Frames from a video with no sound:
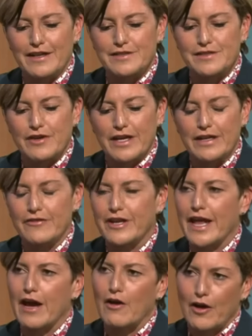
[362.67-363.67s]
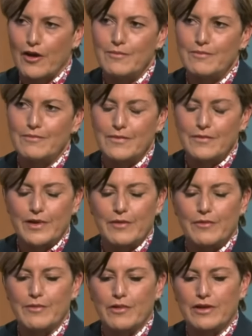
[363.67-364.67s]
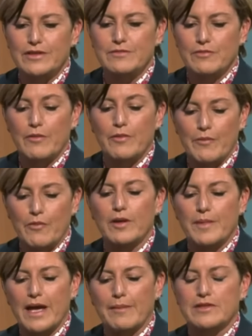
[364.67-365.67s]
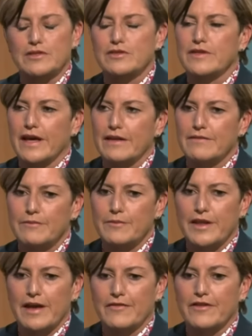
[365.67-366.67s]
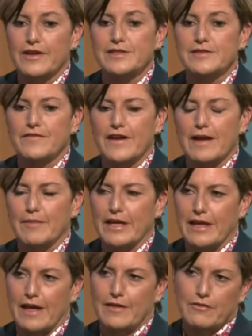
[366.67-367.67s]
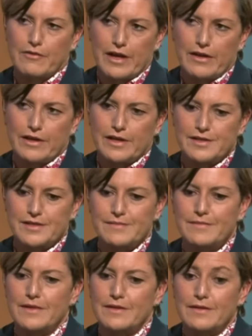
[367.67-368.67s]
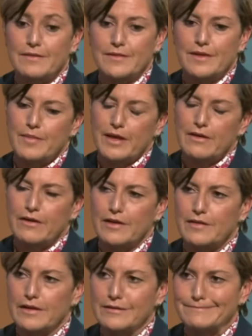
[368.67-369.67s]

Australia, in our home, where we want to be able to do that with our friends and family gathered around us, the better, I think.